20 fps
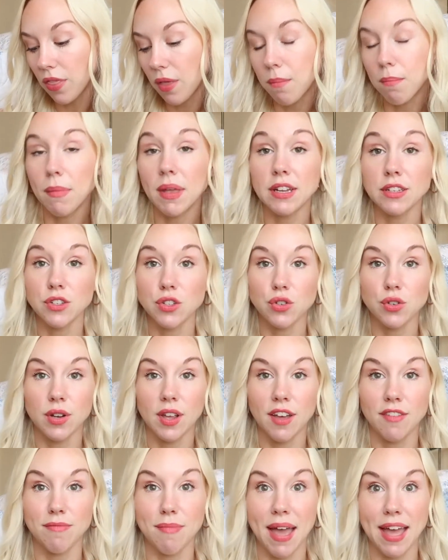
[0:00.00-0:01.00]
the
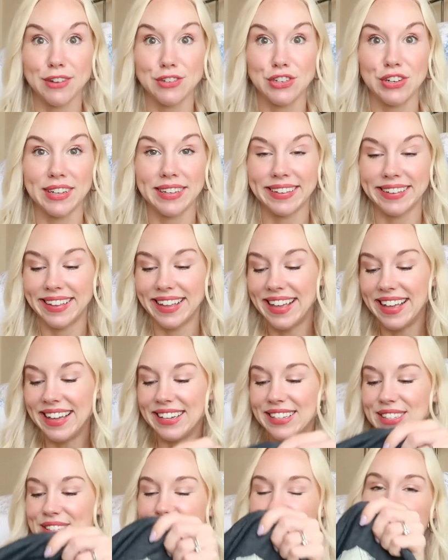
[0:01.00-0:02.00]
Ministry of Magic.
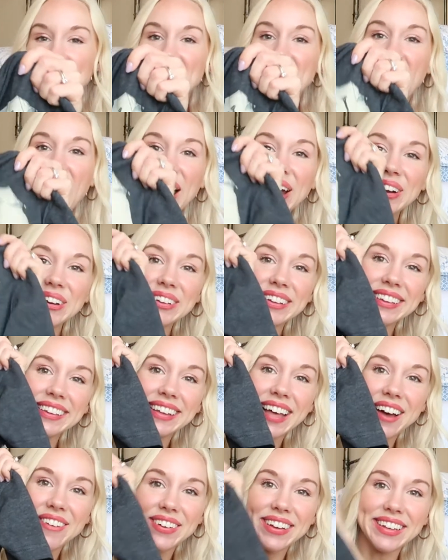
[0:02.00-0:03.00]
So I
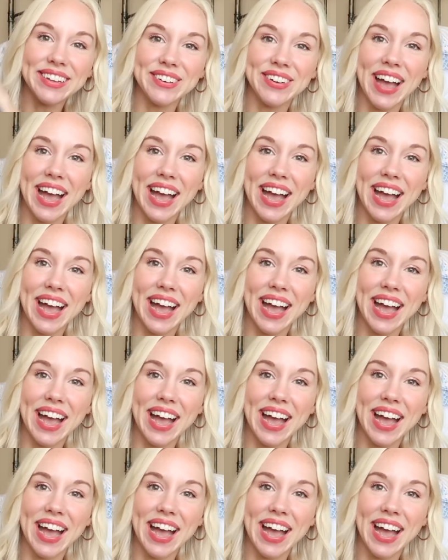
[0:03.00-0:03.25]
love it, you